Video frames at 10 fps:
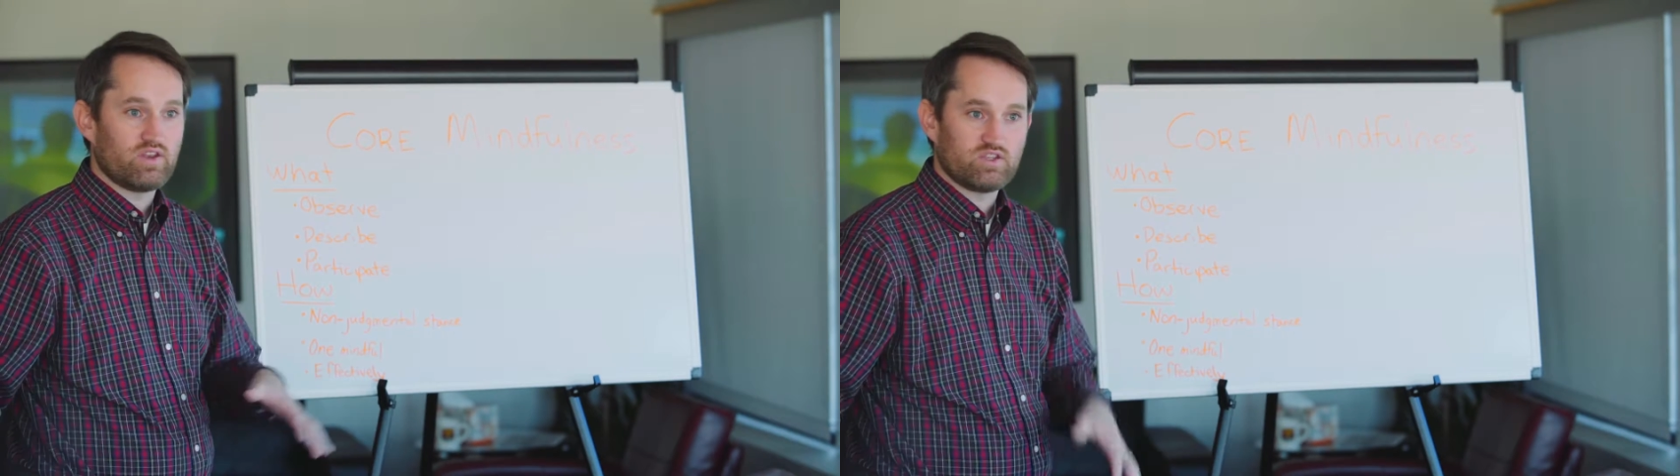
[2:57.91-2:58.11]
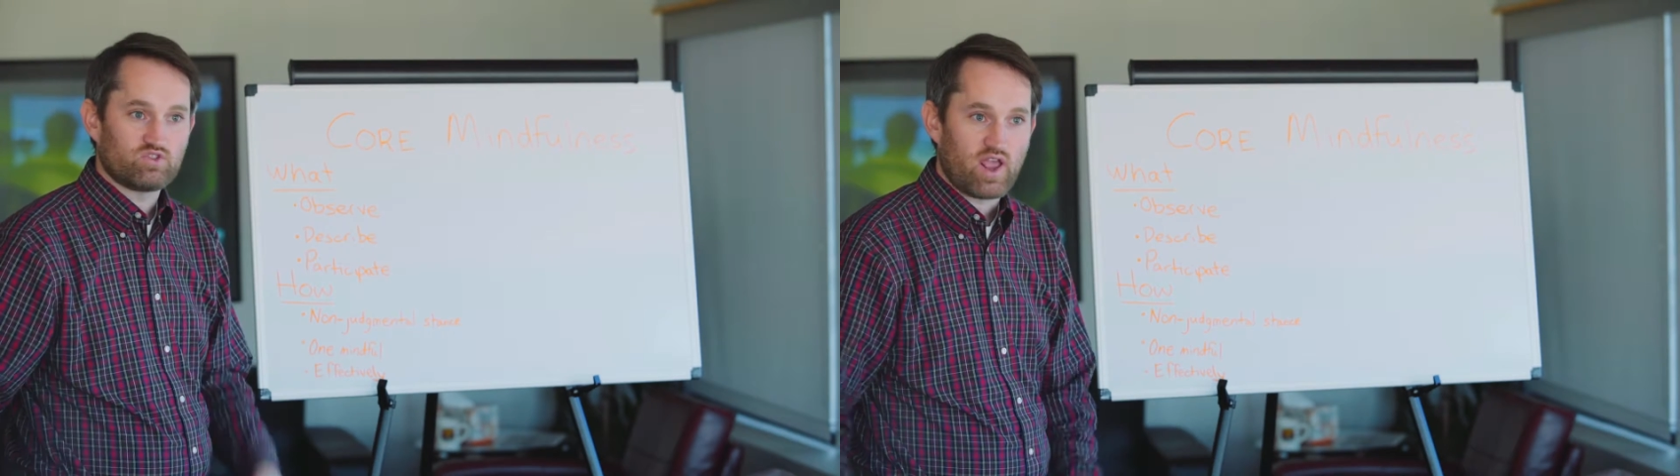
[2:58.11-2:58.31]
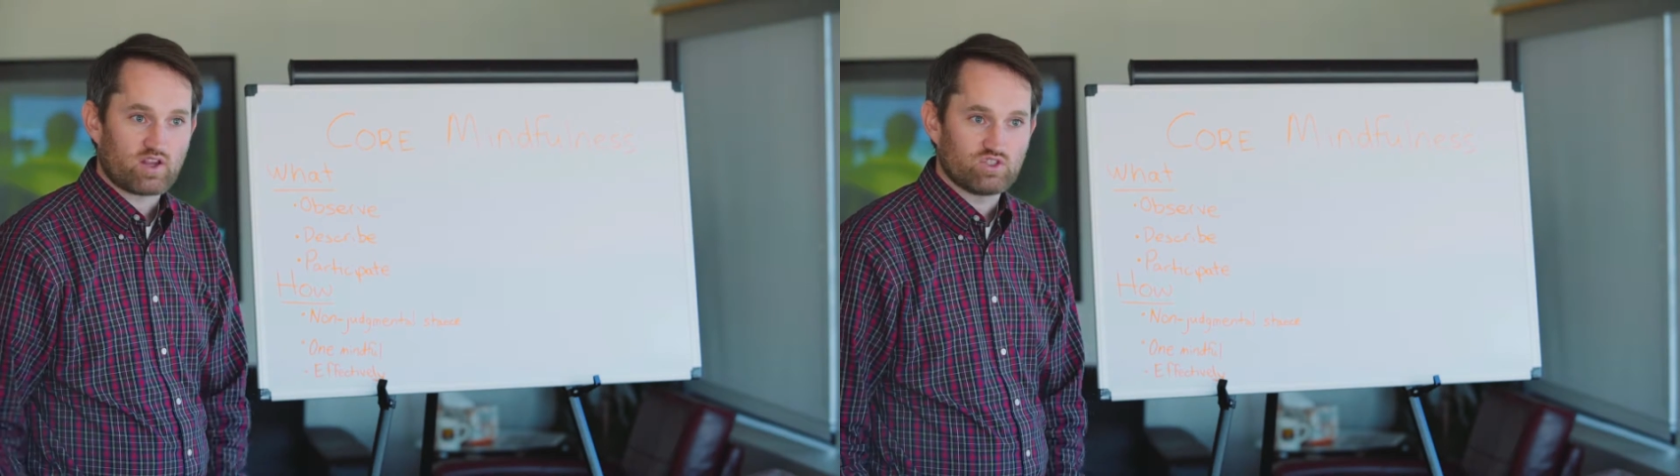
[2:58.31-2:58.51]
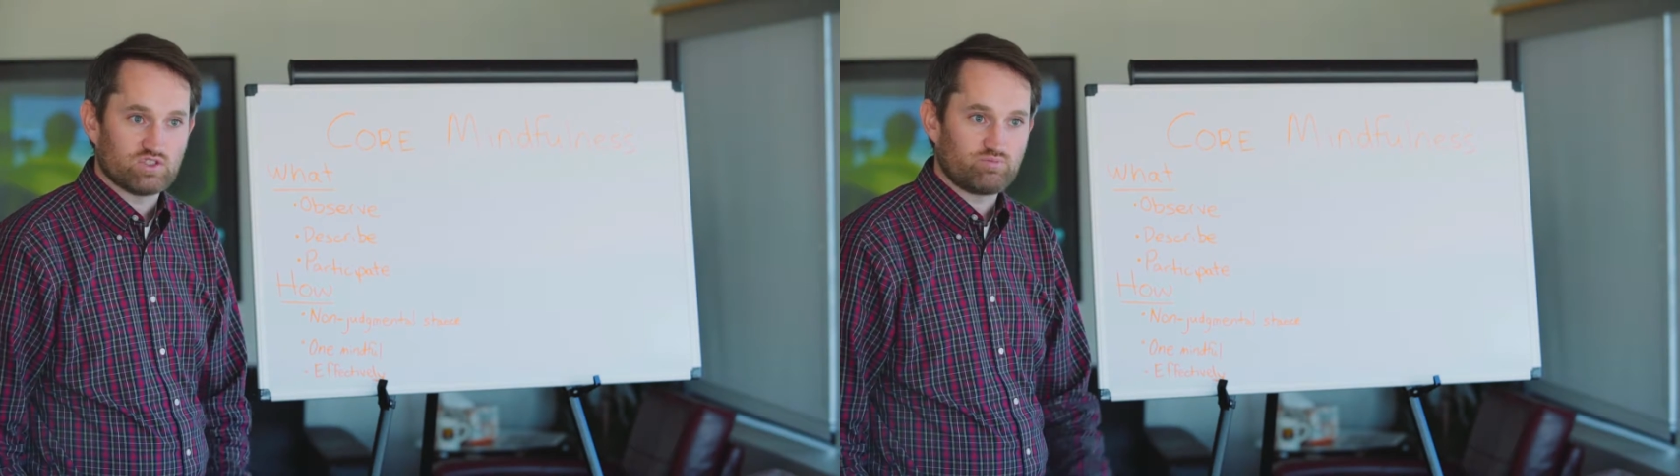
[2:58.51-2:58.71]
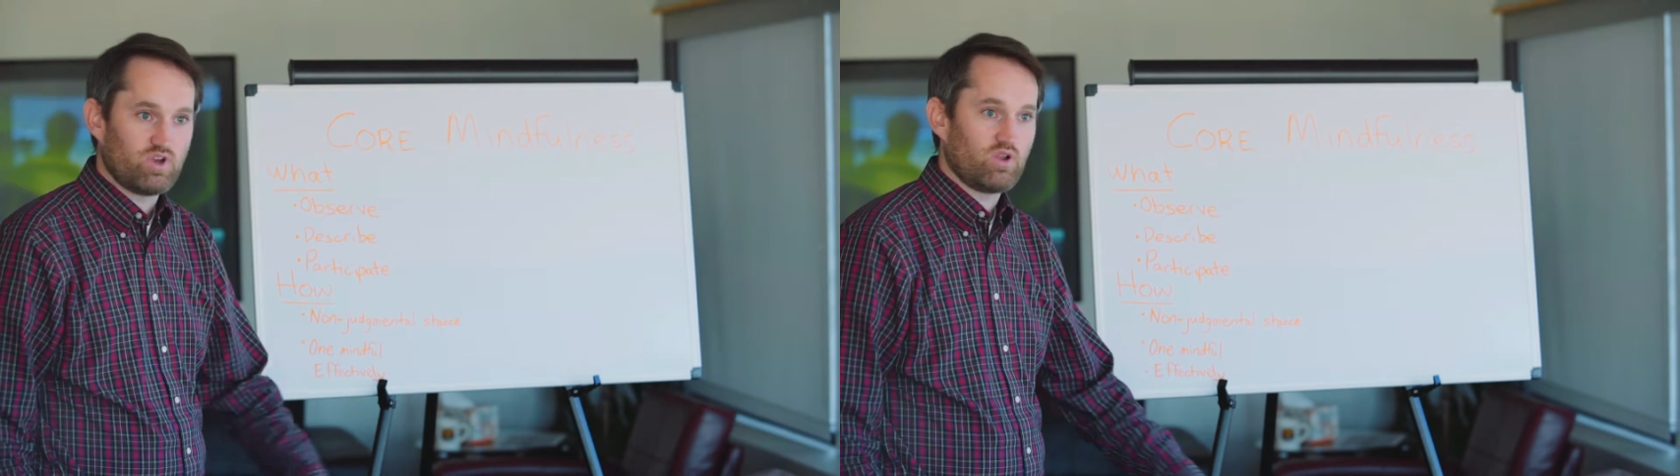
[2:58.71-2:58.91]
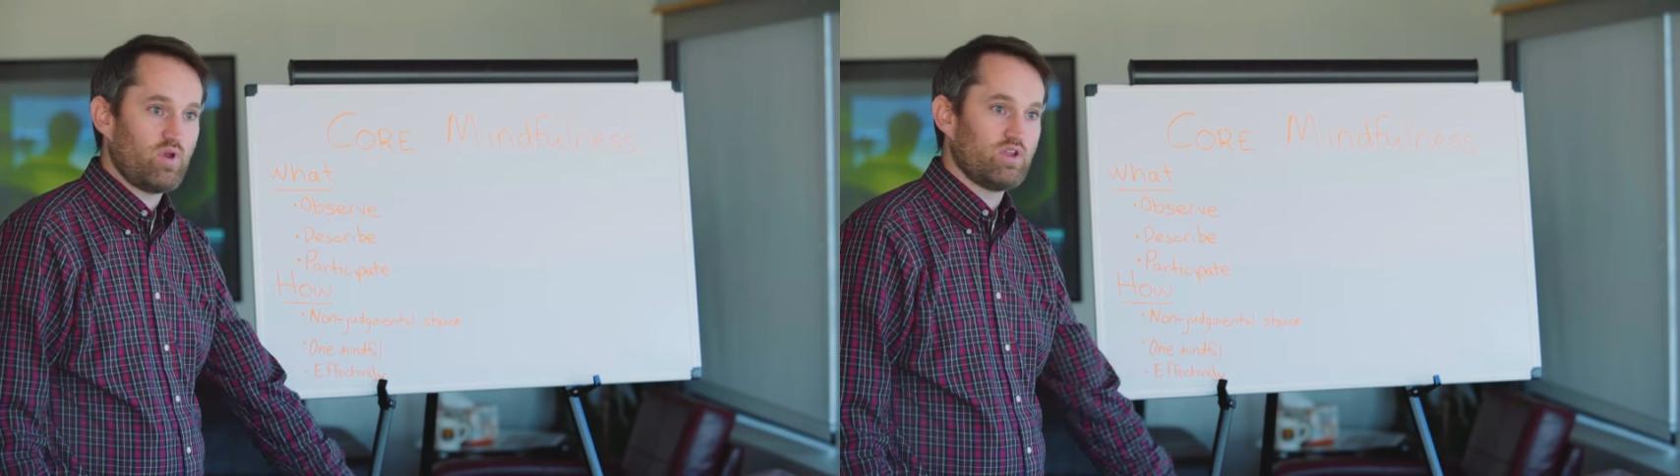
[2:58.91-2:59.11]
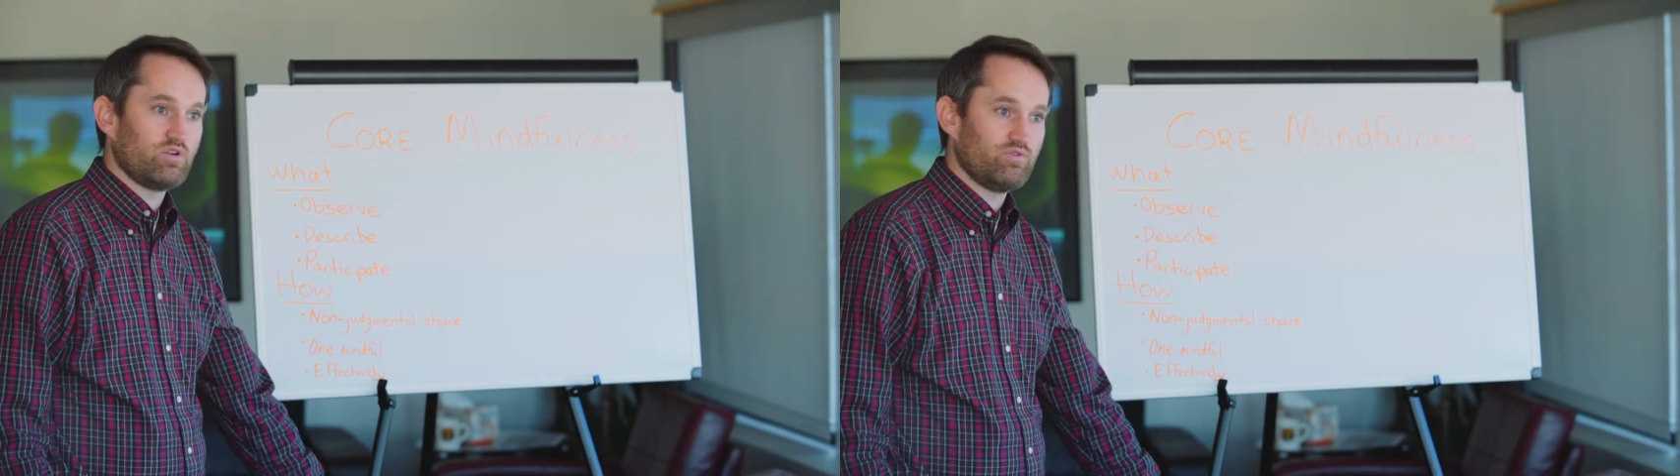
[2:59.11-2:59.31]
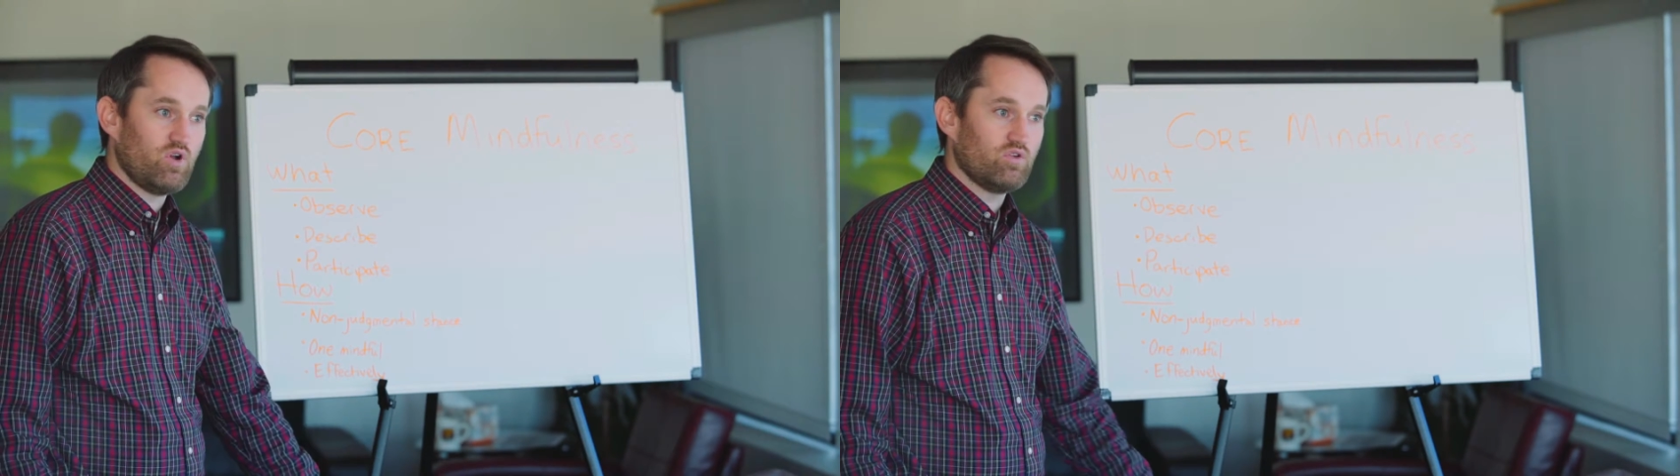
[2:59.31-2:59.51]
the distractions, putting away
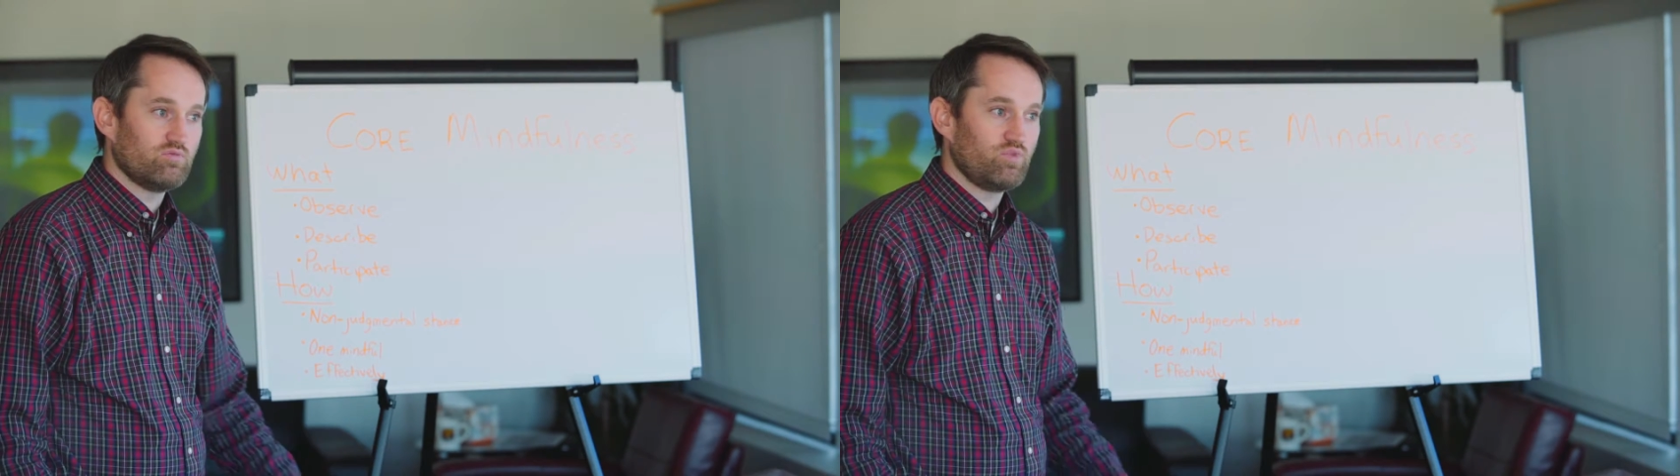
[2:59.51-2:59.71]
your phone,